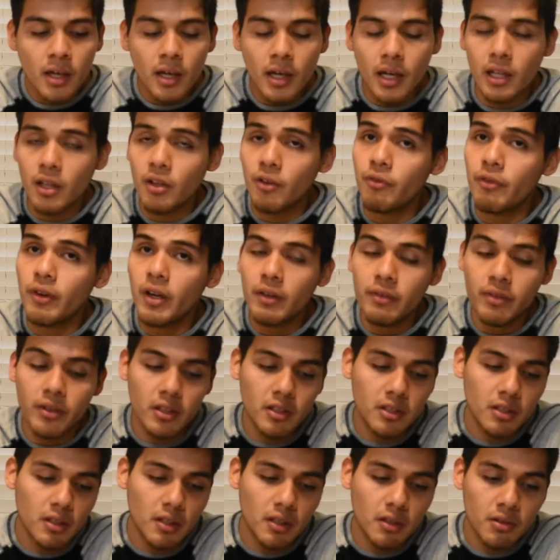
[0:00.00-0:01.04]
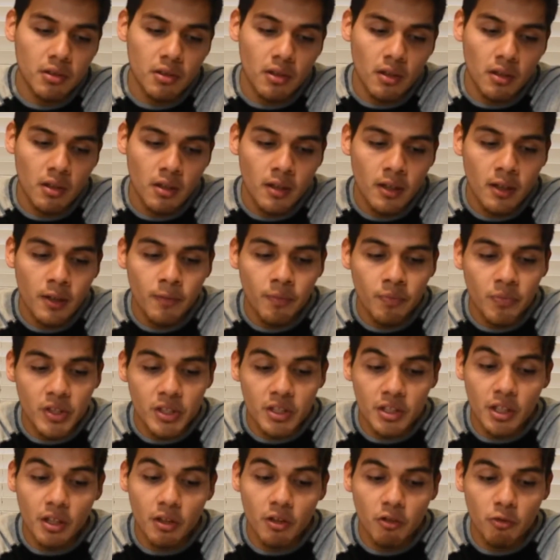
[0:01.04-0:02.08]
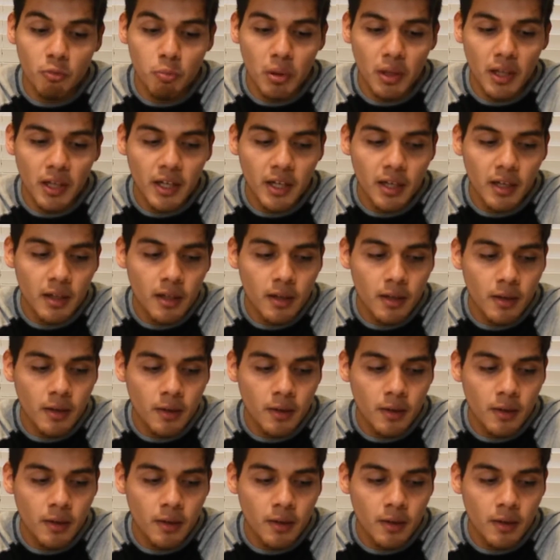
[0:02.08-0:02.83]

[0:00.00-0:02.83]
And the 5 key skills are the skill of play,